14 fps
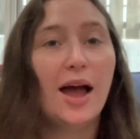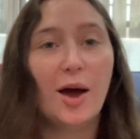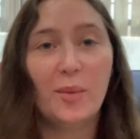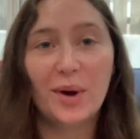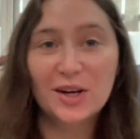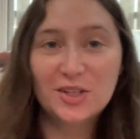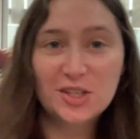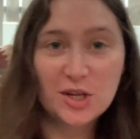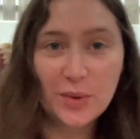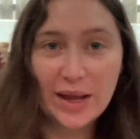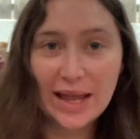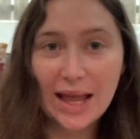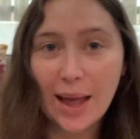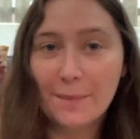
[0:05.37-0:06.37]
We're
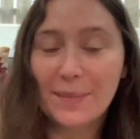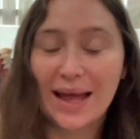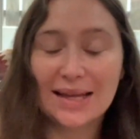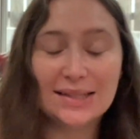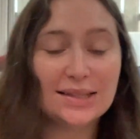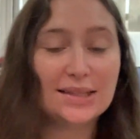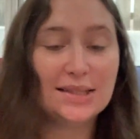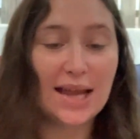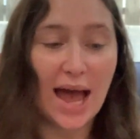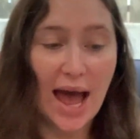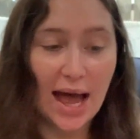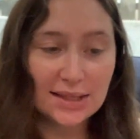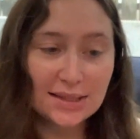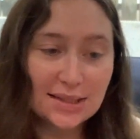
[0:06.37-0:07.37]
doing my
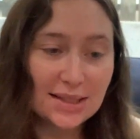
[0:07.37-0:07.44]
stats